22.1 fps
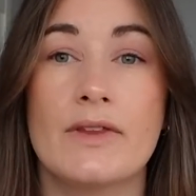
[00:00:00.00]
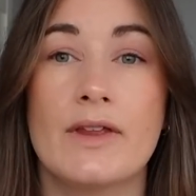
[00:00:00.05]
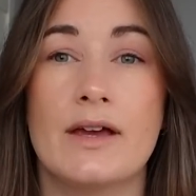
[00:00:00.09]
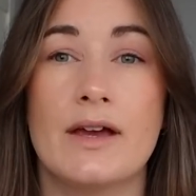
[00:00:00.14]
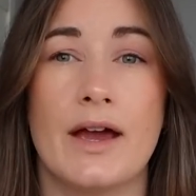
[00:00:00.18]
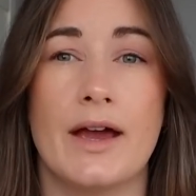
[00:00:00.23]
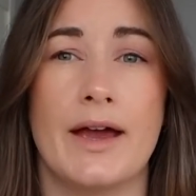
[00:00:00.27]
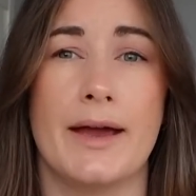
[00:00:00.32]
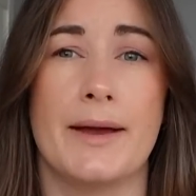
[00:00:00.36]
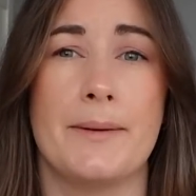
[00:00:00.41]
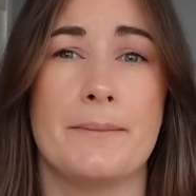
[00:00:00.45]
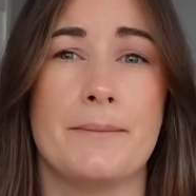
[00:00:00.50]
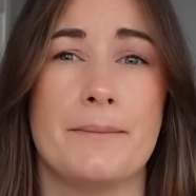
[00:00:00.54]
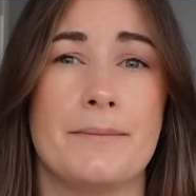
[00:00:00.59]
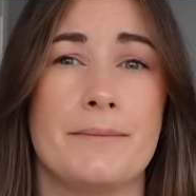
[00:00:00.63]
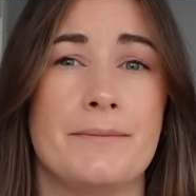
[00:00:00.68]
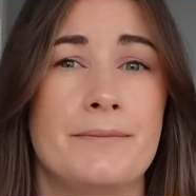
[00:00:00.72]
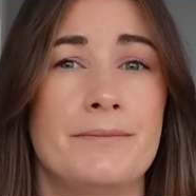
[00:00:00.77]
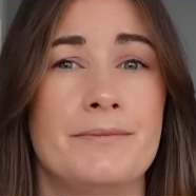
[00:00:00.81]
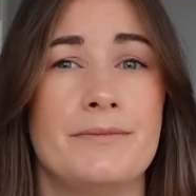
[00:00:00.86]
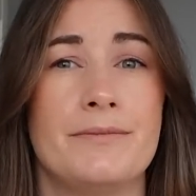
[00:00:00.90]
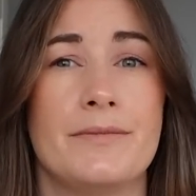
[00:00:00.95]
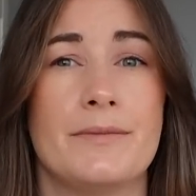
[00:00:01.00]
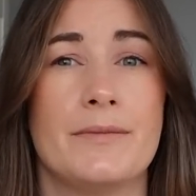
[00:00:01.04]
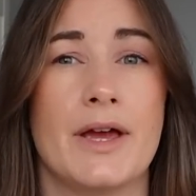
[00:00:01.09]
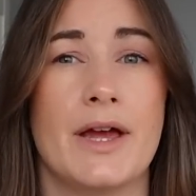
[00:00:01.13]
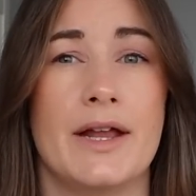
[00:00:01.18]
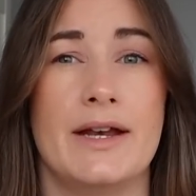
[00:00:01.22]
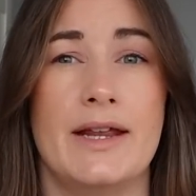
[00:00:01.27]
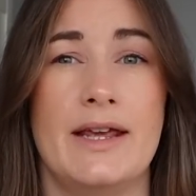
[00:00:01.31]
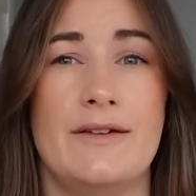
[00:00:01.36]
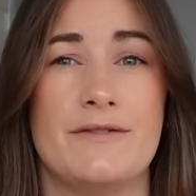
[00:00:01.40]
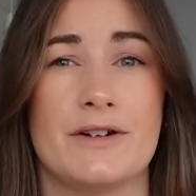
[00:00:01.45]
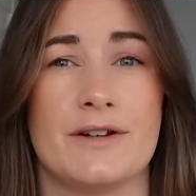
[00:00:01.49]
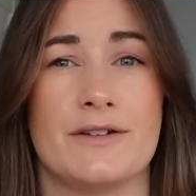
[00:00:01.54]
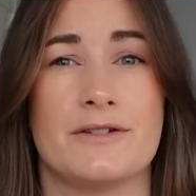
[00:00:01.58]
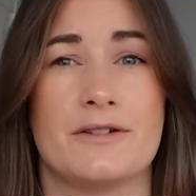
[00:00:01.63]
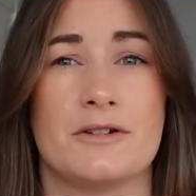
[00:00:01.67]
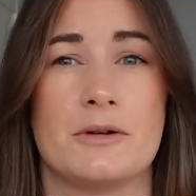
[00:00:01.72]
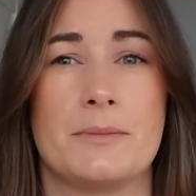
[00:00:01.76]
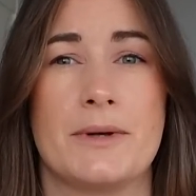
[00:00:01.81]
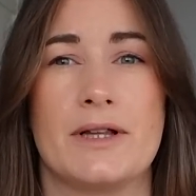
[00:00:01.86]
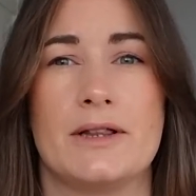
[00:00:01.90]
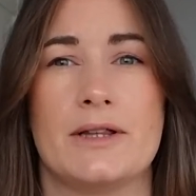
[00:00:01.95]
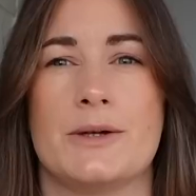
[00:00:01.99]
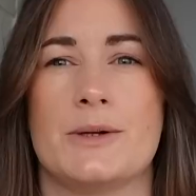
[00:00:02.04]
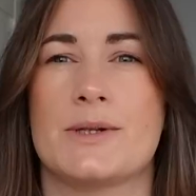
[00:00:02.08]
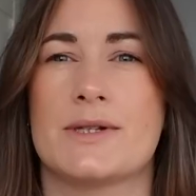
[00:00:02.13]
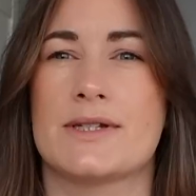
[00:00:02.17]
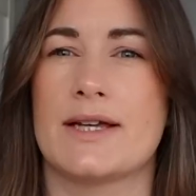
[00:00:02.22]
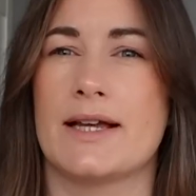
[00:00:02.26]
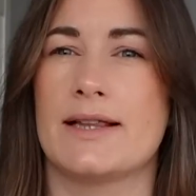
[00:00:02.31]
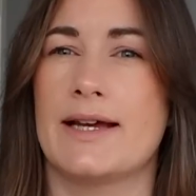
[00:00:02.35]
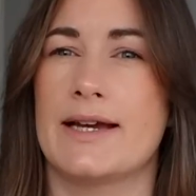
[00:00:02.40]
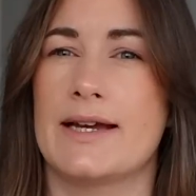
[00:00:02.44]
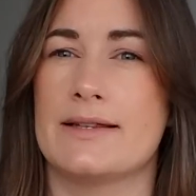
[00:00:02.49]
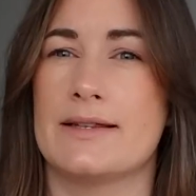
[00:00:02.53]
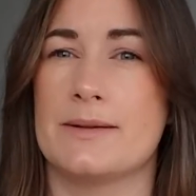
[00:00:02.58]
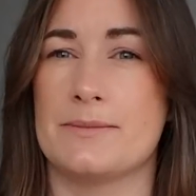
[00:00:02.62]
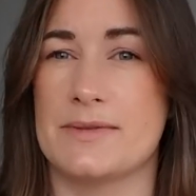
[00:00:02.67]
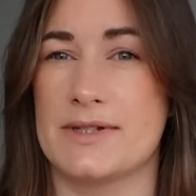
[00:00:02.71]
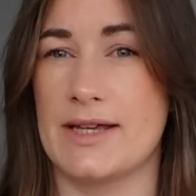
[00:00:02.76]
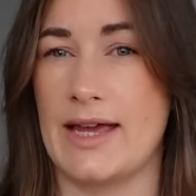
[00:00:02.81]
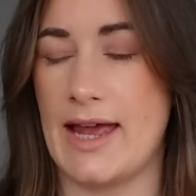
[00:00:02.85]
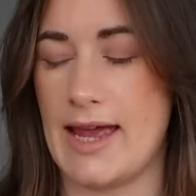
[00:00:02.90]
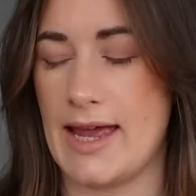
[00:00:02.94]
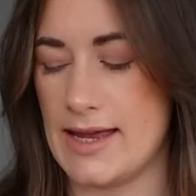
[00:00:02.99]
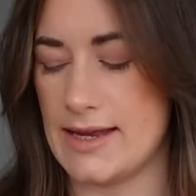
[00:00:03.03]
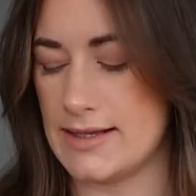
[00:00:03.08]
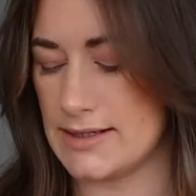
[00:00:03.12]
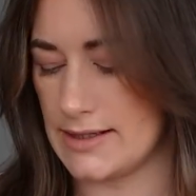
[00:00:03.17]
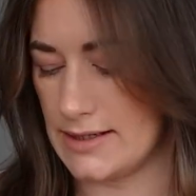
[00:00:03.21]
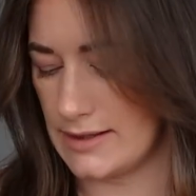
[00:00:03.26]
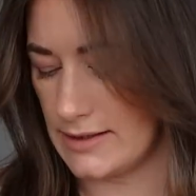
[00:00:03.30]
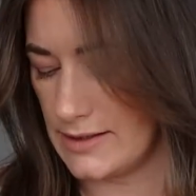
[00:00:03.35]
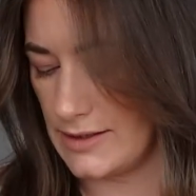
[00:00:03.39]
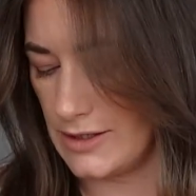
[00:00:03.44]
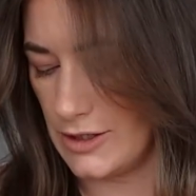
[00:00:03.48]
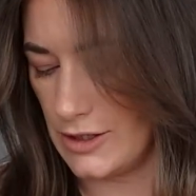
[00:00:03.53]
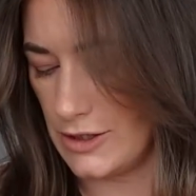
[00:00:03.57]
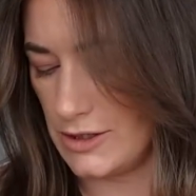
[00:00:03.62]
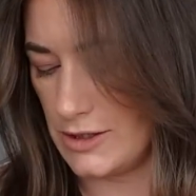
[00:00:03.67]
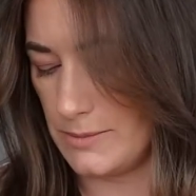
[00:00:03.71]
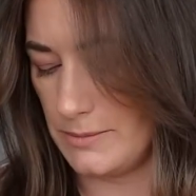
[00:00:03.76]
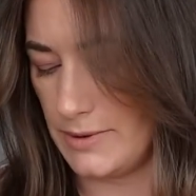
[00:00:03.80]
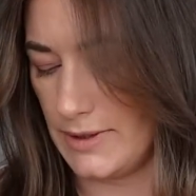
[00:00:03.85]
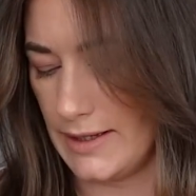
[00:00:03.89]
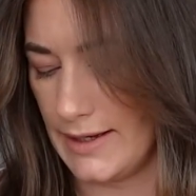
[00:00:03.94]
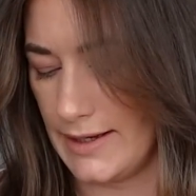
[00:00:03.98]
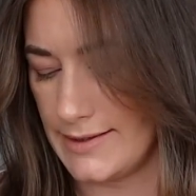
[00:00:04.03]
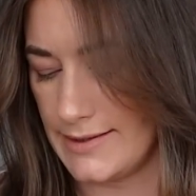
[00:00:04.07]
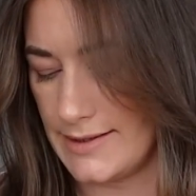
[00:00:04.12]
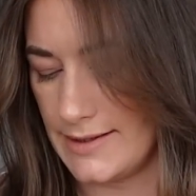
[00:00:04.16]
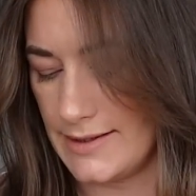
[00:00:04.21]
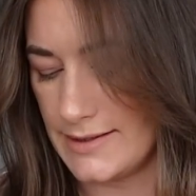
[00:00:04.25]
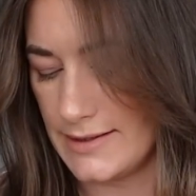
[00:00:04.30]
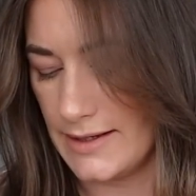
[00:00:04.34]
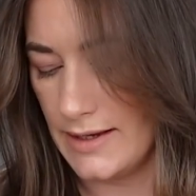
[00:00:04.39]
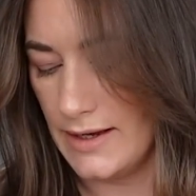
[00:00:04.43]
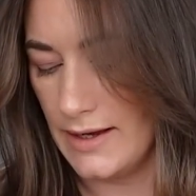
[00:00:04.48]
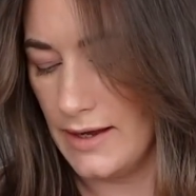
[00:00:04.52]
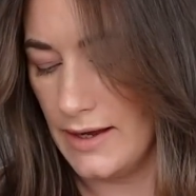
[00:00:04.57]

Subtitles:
and even if they're a bit loose, I like them to hit in certain places.